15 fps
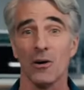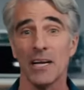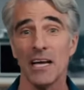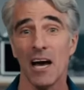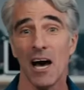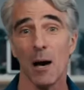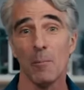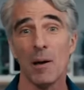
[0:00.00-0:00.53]

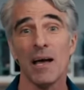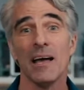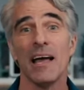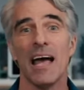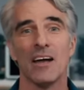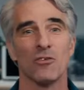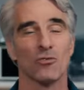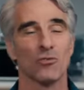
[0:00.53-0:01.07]
already up
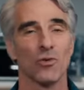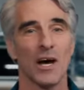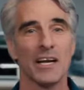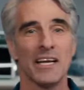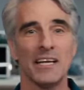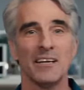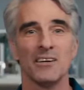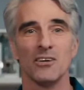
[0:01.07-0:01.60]
and
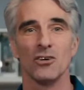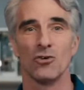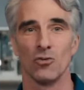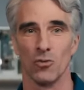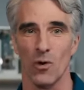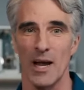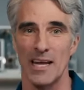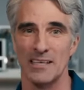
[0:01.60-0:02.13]
running
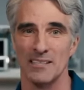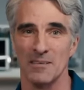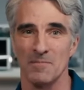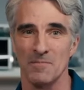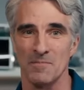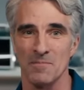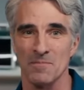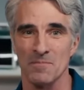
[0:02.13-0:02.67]
great.
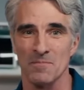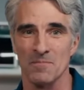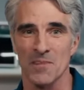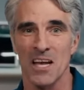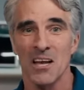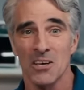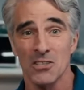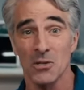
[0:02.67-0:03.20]

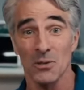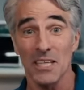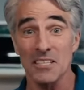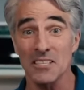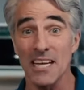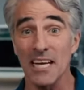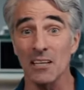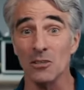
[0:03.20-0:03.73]
So
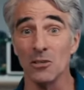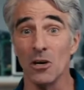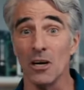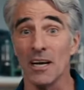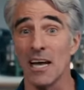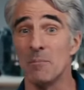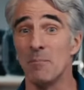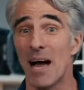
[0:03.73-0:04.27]
let's take a
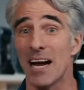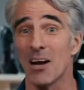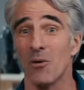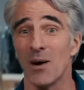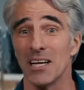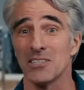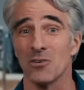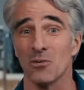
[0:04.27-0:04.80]
look at
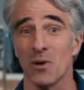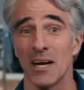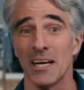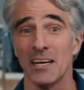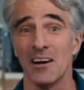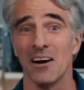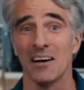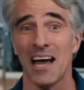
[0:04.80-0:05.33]
macOS
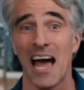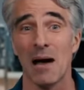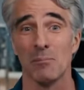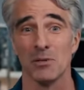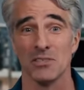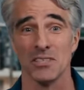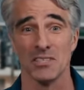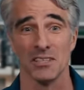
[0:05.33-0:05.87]
running on
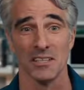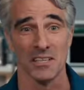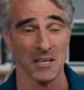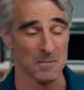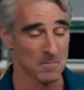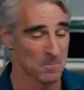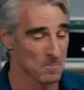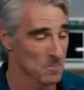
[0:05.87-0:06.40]
Apple
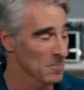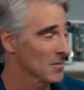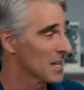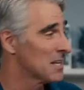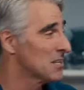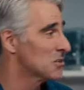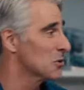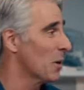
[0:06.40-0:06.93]
Silicon.
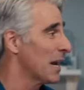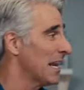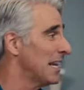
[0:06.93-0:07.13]
So